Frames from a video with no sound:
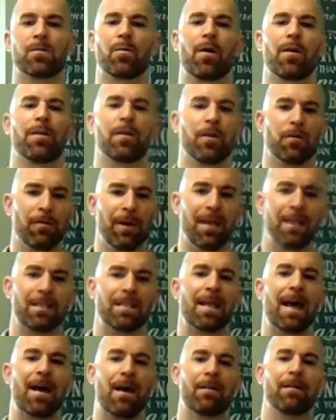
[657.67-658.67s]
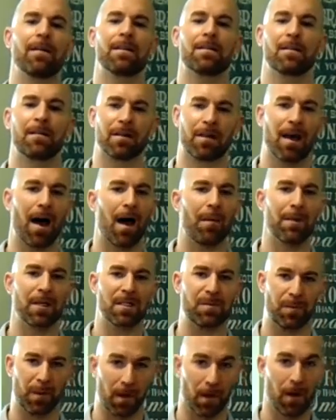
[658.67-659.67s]
whether you reach down into the comments
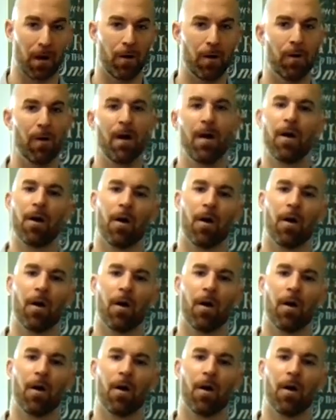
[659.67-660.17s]
below